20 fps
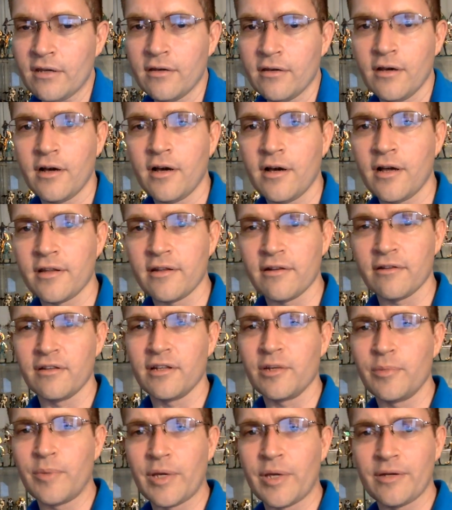They're a
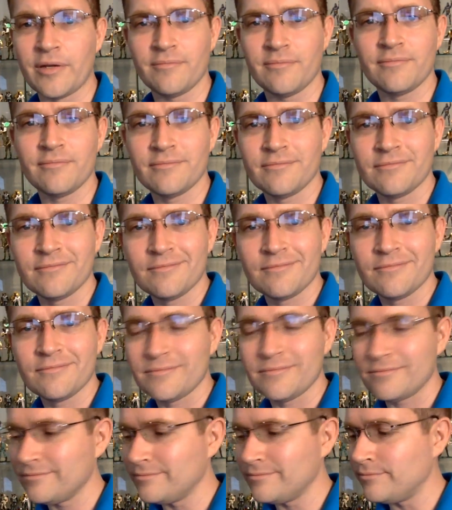little bit,
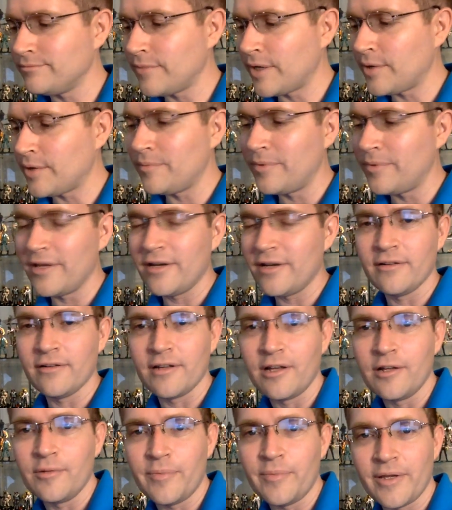might have been a
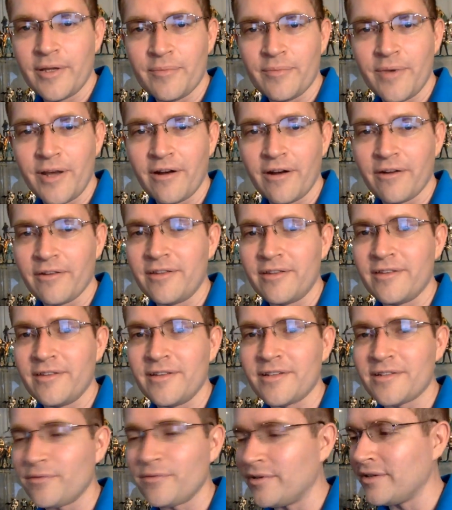little bit better than
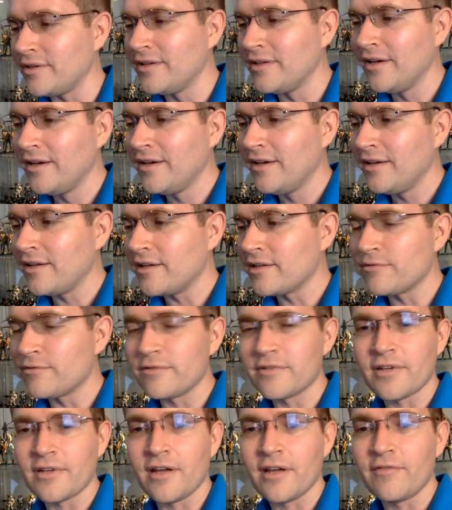this one. This one
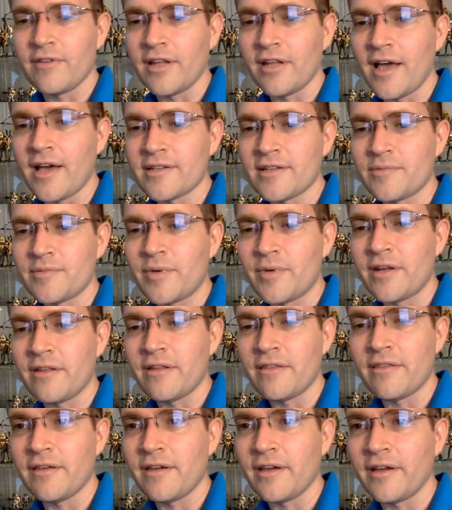was kind of a last
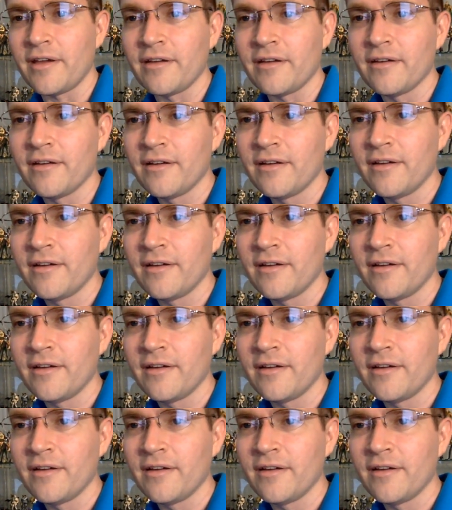minute thing.